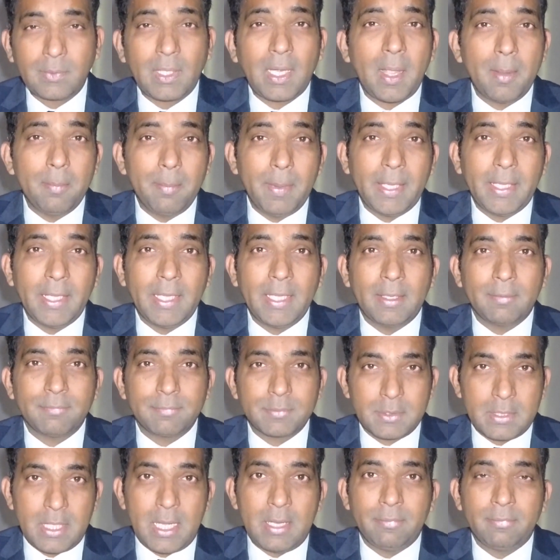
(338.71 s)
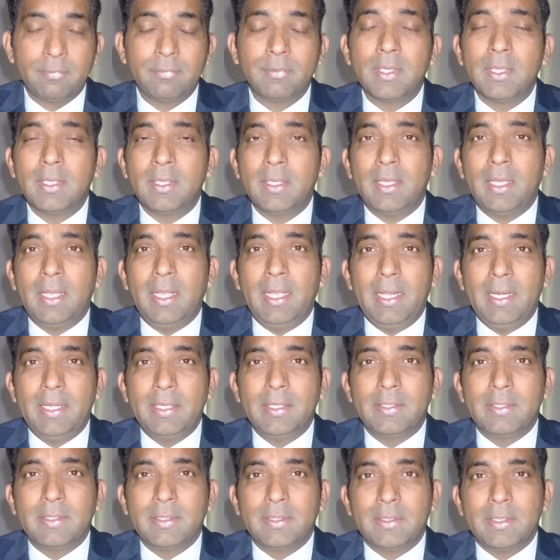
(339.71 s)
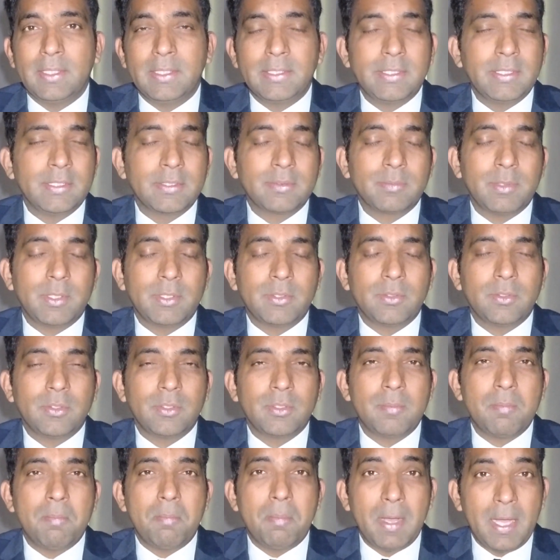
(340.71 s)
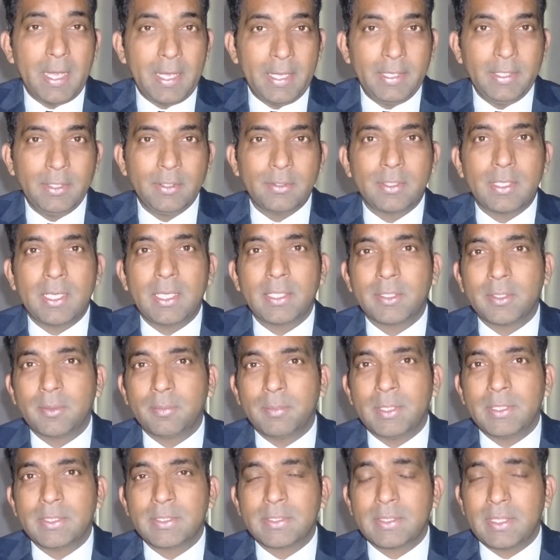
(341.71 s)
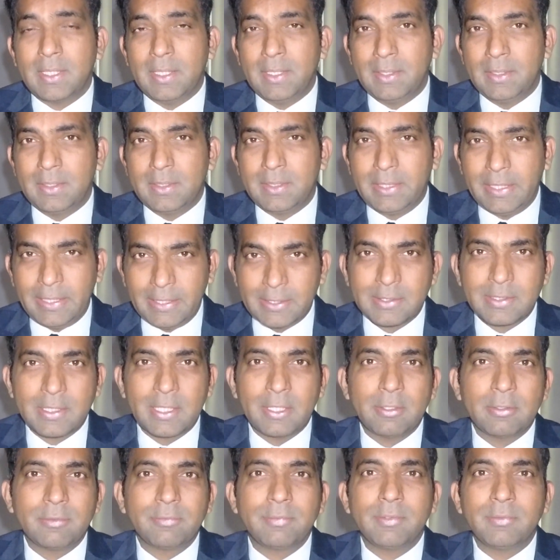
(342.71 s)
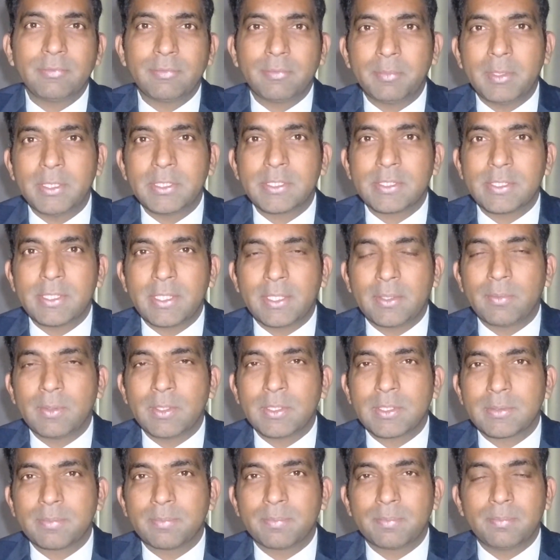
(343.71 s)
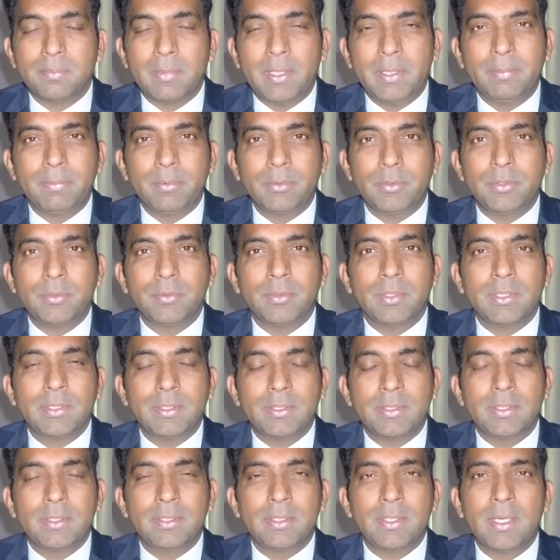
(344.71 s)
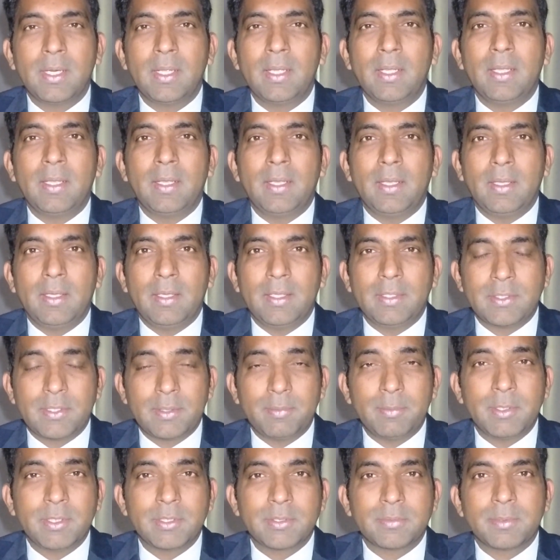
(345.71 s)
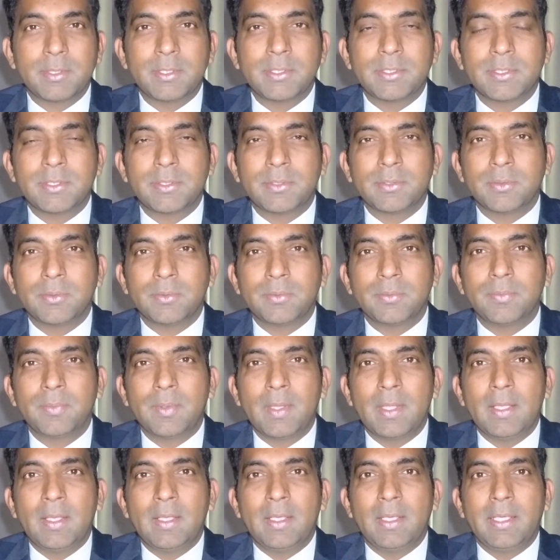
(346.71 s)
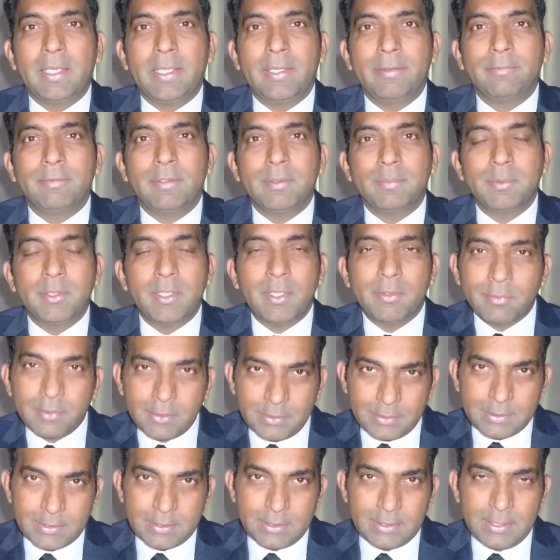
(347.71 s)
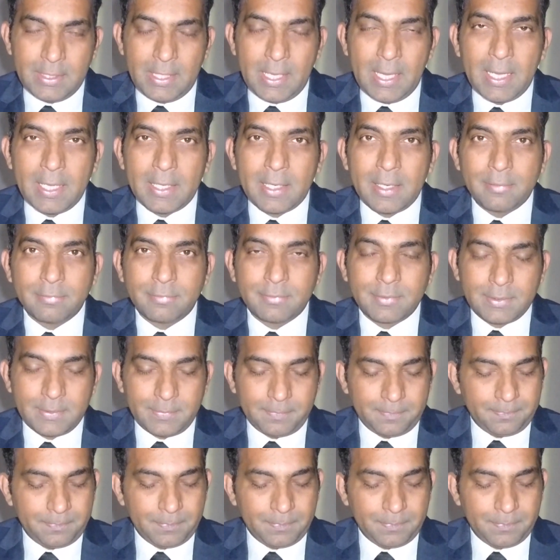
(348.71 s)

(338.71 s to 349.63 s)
making up stuff, and ACS might not buy your arguments, and these kind of information requests might put you under tremendous pressure to give them the evidence that they are after.